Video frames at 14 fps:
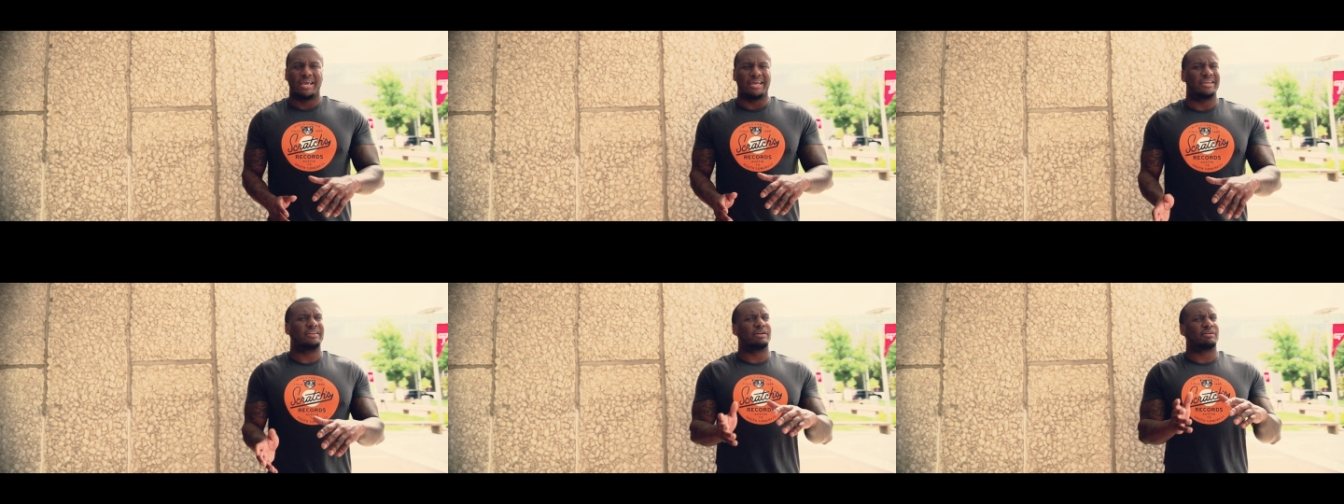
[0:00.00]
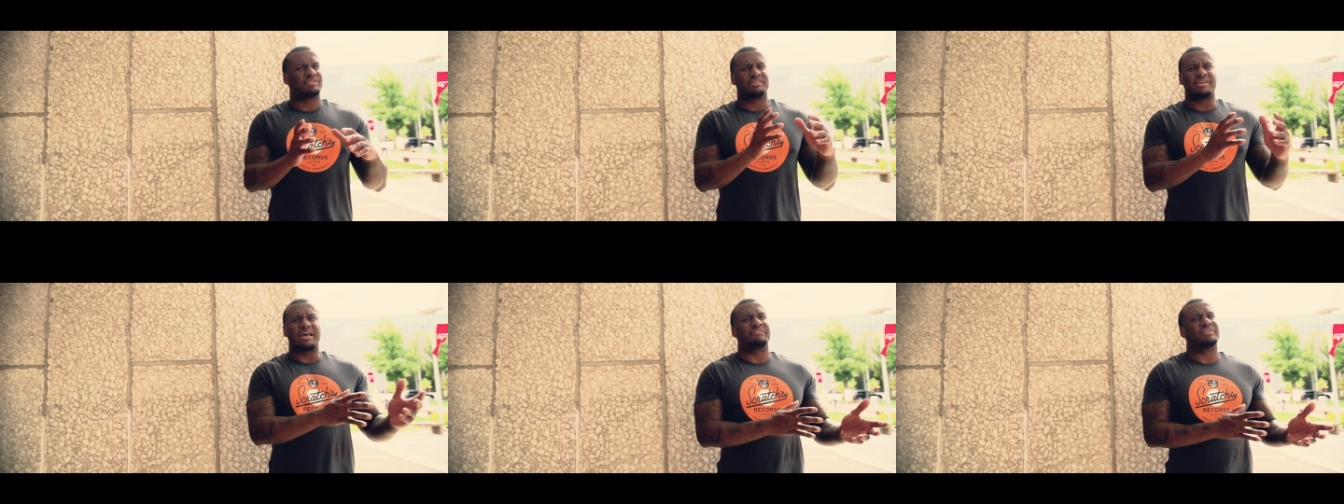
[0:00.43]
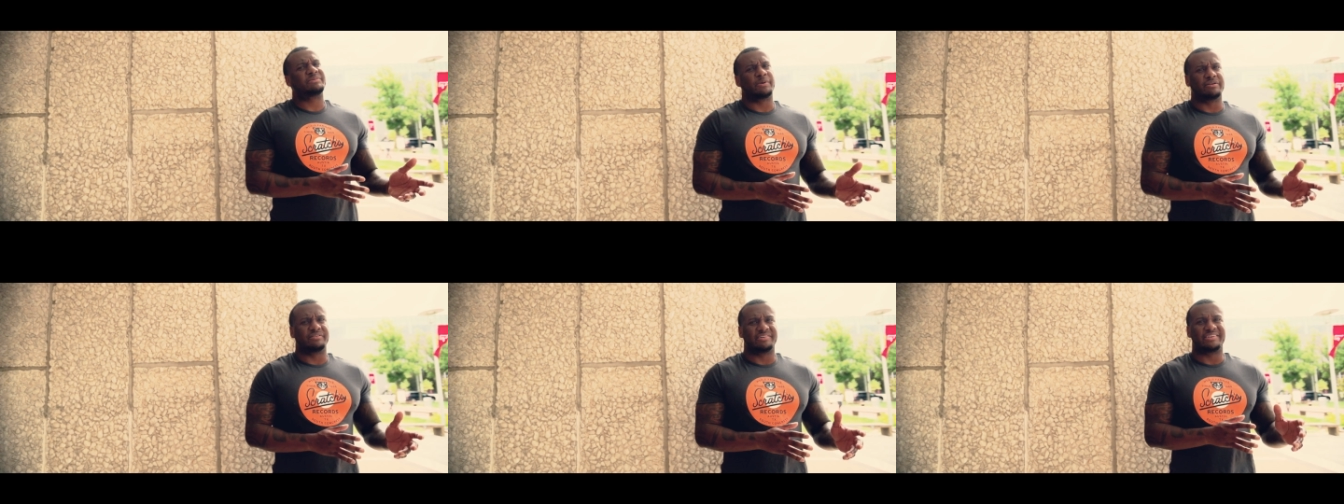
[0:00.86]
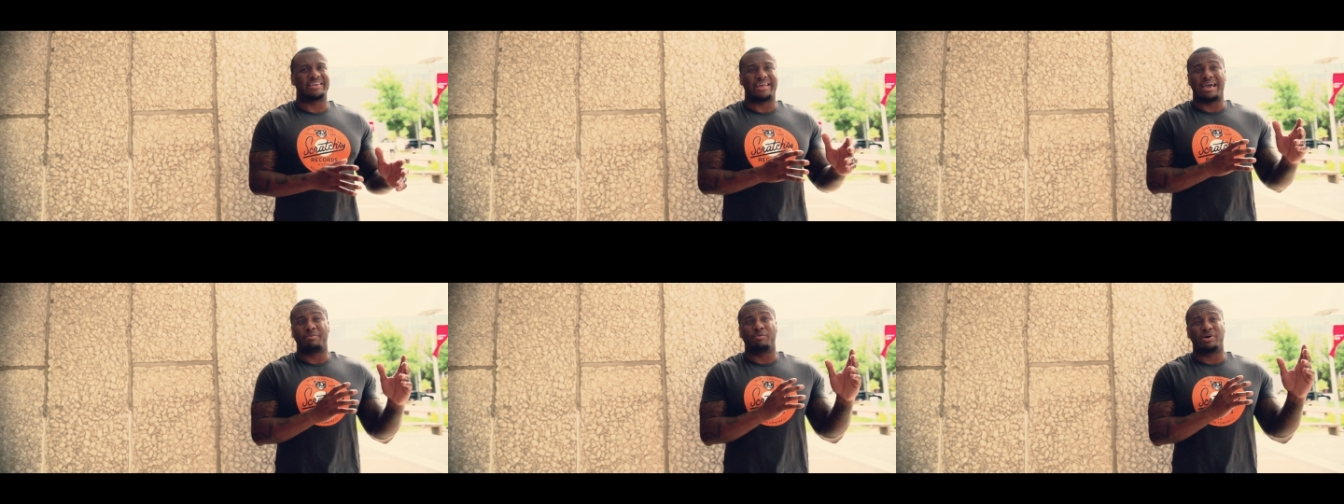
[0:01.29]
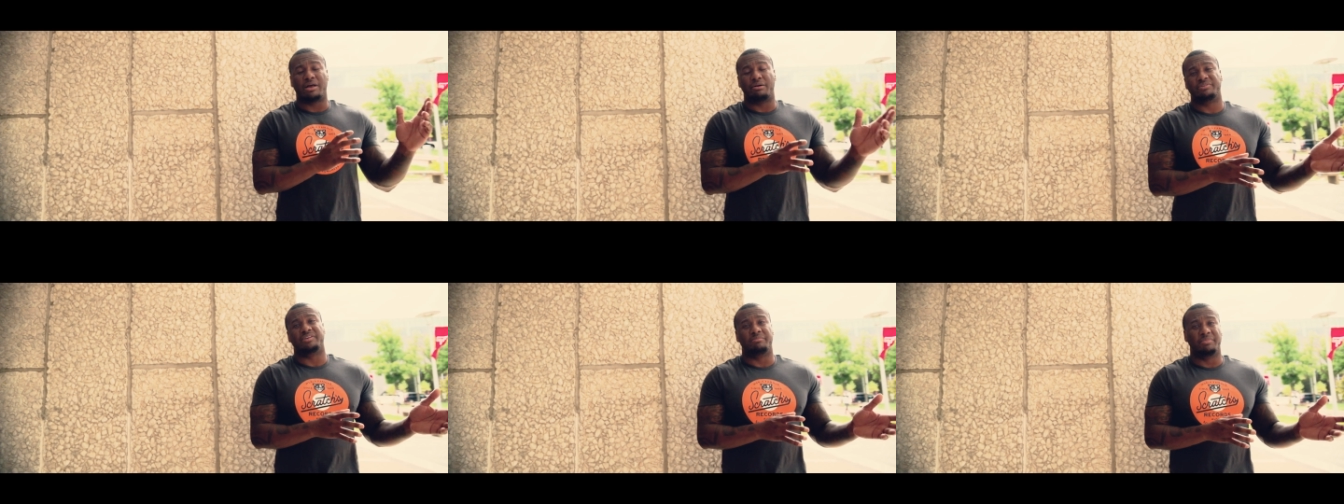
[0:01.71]
And then there was a lot of experiences that happened while I
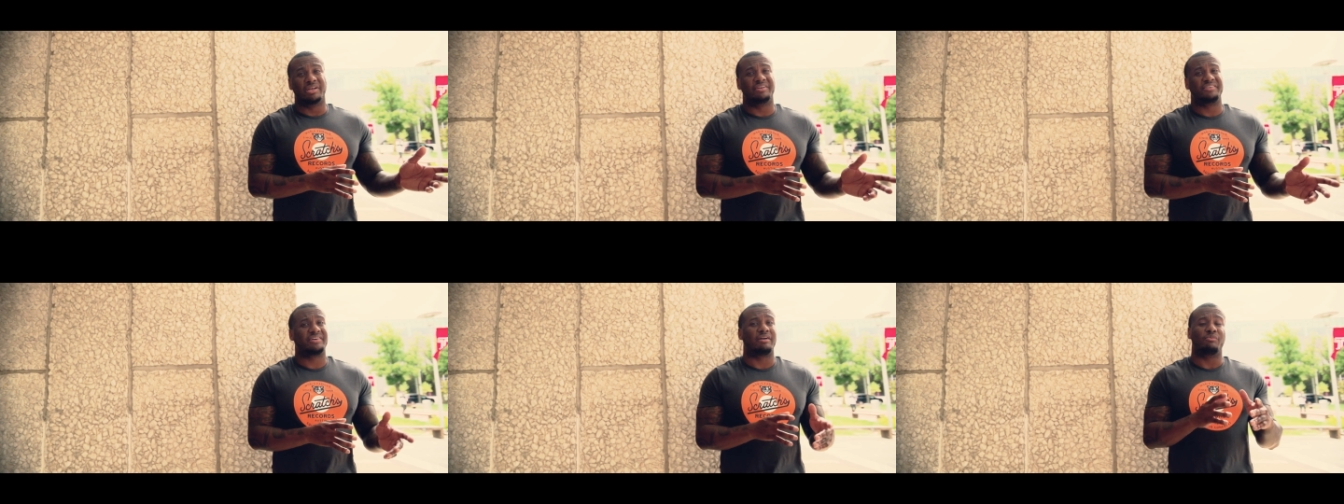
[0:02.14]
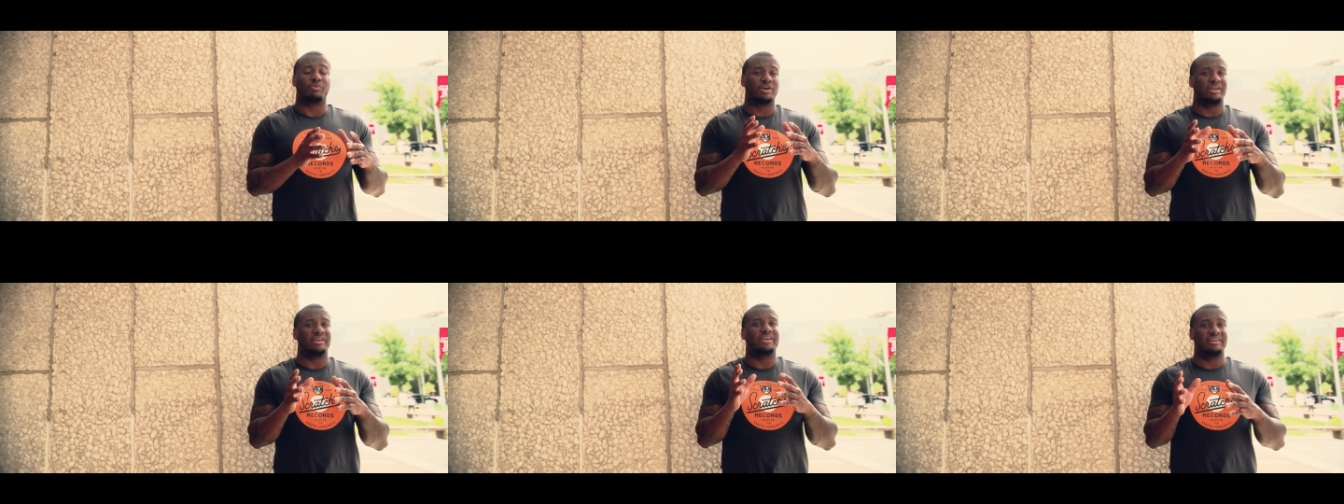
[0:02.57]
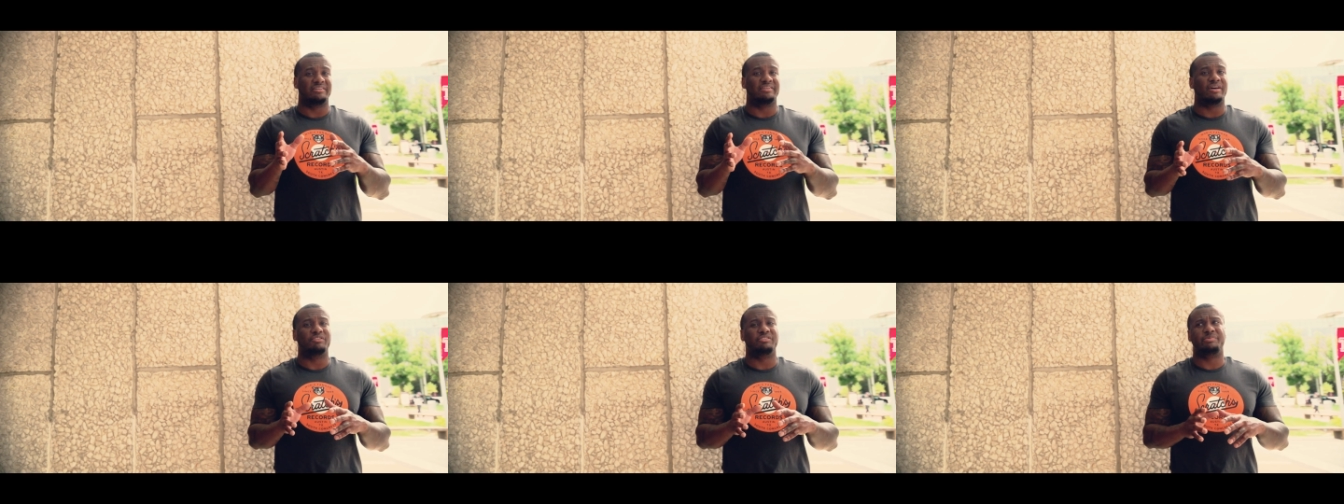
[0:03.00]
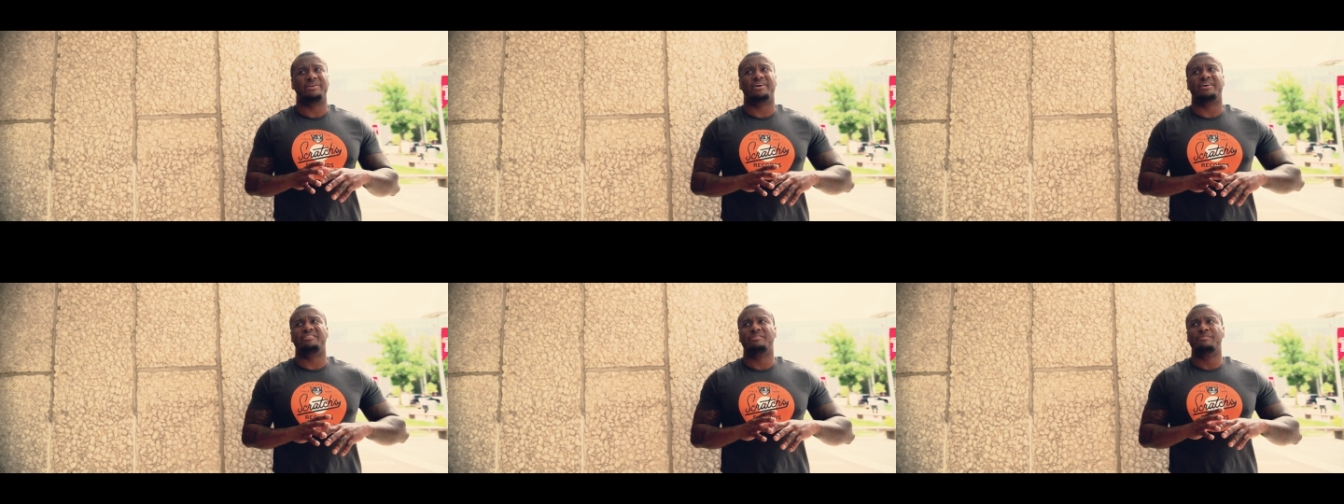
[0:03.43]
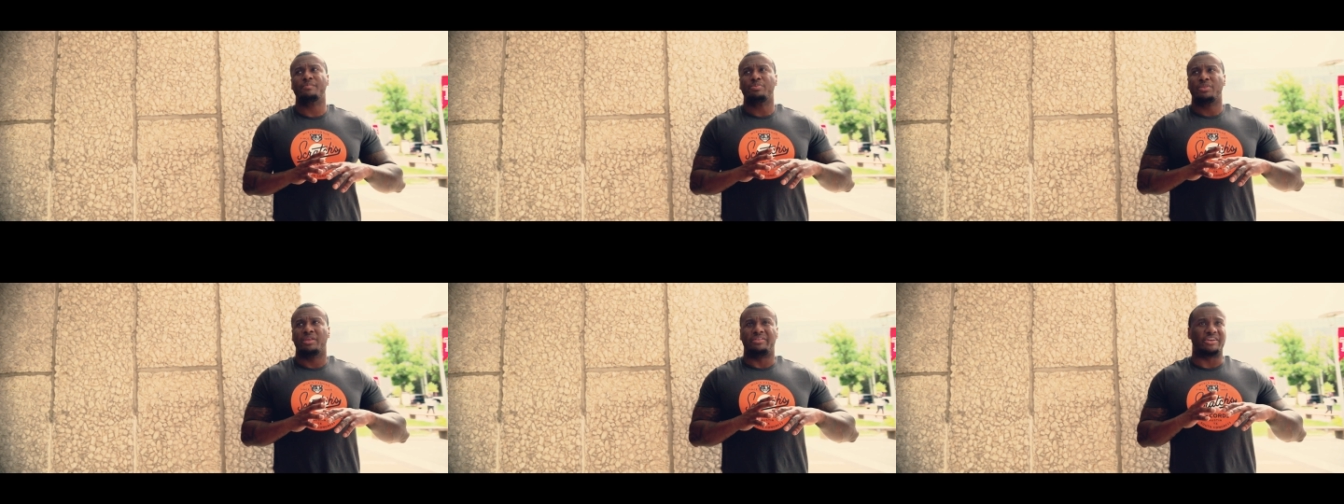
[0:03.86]
was in the military, and we're going to get into those because
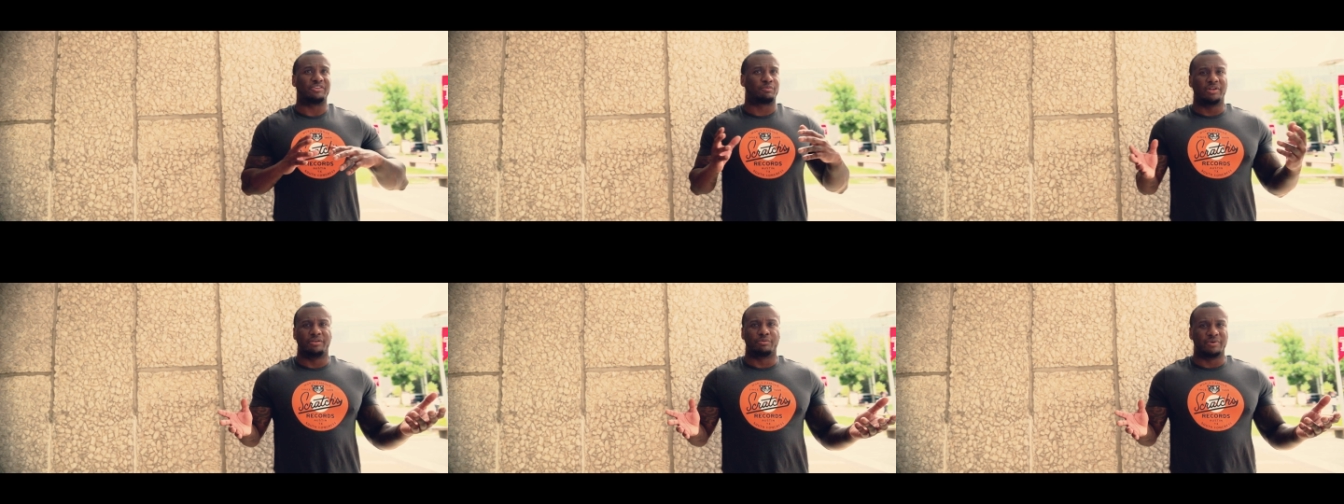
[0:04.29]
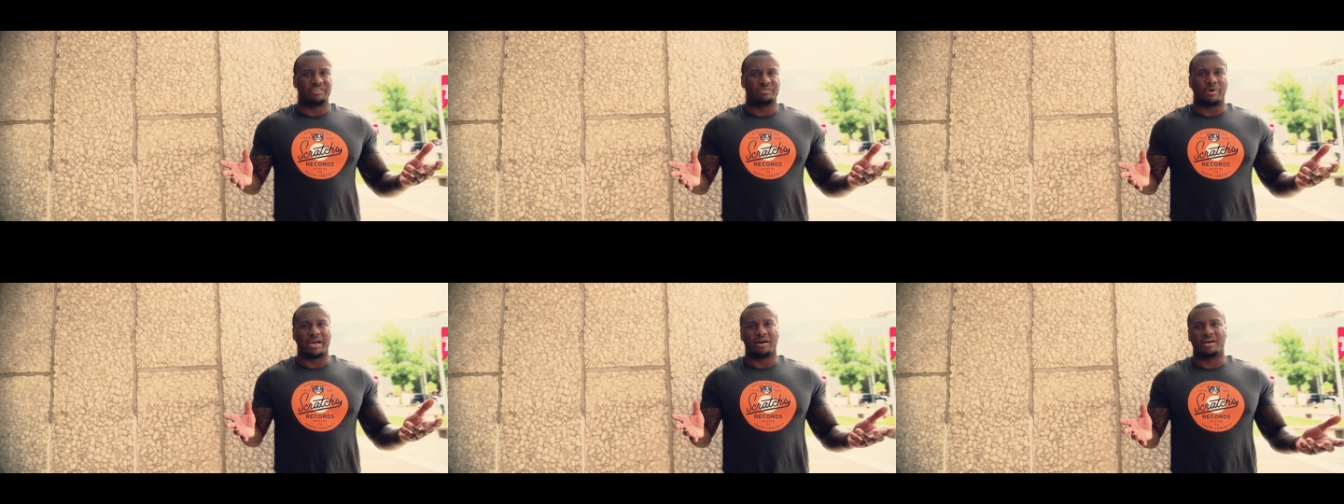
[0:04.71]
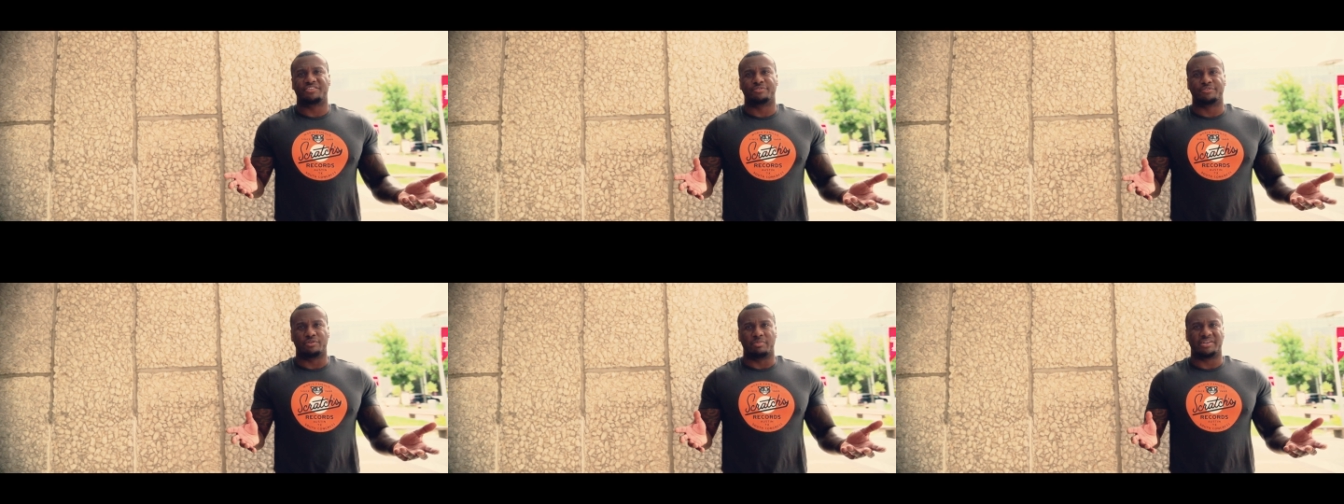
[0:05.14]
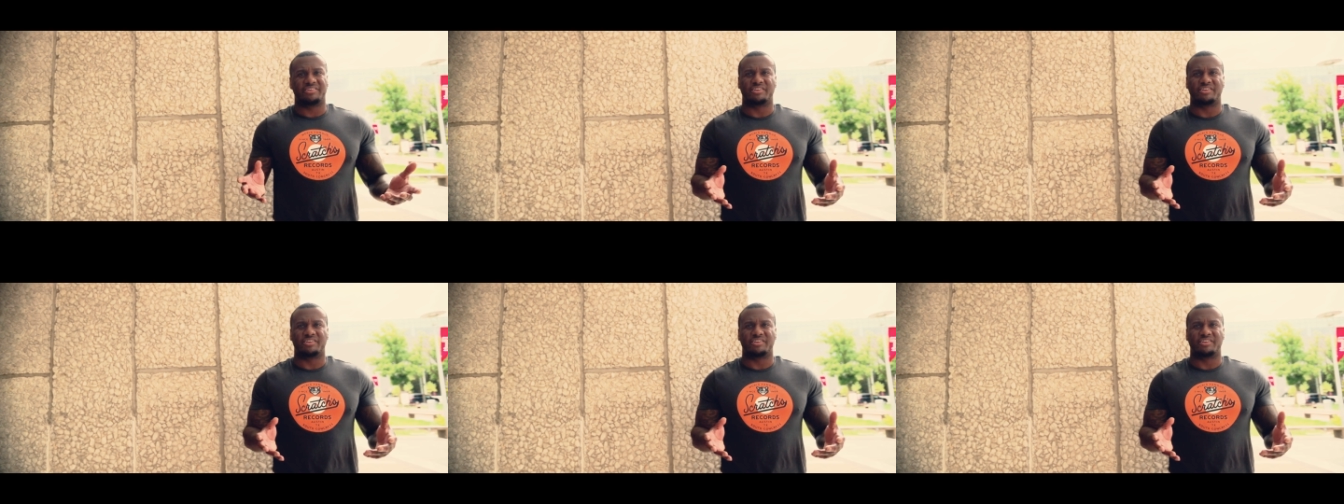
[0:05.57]
that's really the reason why I hustle so much.